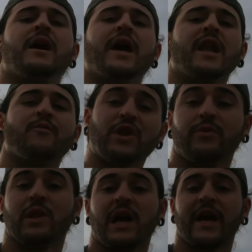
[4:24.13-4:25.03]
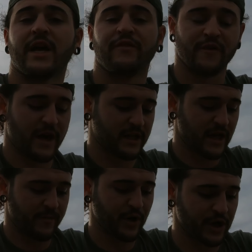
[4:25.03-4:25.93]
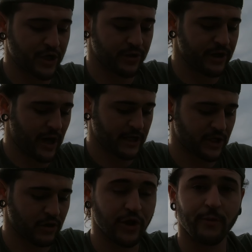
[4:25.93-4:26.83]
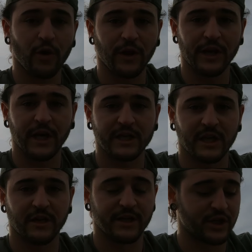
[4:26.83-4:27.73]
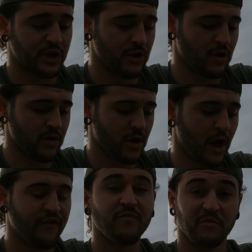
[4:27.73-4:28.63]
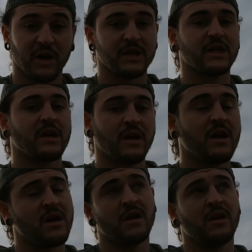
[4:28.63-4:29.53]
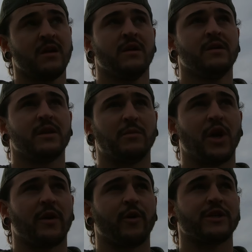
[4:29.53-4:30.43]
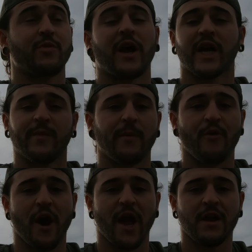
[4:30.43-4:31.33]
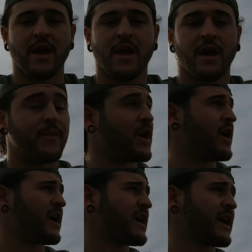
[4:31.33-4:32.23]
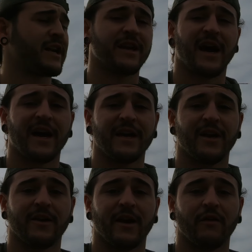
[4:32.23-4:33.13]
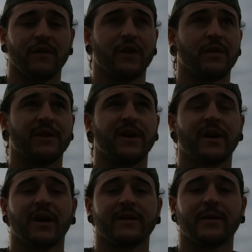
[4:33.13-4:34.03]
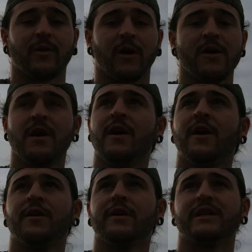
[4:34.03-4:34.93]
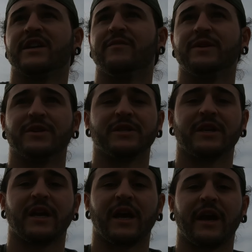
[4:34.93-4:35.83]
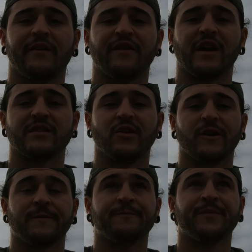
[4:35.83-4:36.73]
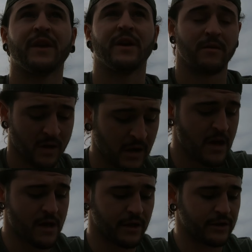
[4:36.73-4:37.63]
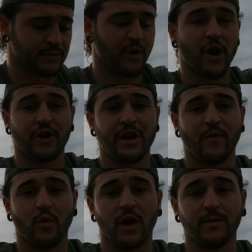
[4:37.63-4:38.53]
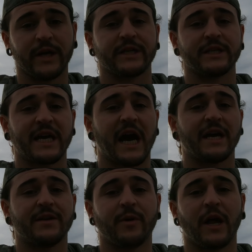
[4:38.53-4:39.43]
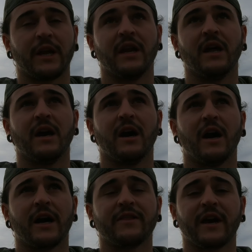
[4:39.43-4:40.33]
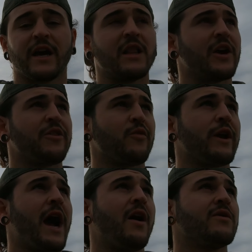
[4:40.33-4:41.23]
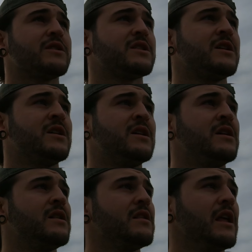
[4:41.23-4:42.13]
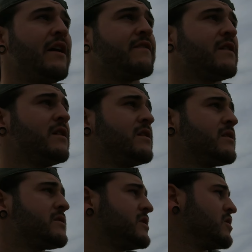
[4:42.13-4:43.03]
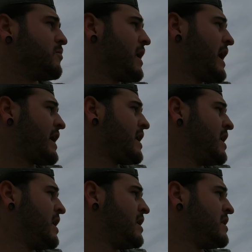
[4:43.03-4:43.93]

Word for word: and I'm really relying on the fact that I'm gonna shoot a duck. So a little more than a dozen of these should hold off, plus some duck brass. Probably gonna be a brant. I'm gonna uh, kick it into high gear now over here on the duck hunting part because I've been just kind of half-assed looking. And this is priority number one because it's tide dependent. Uh, I think I got like three hours left to seal the bag,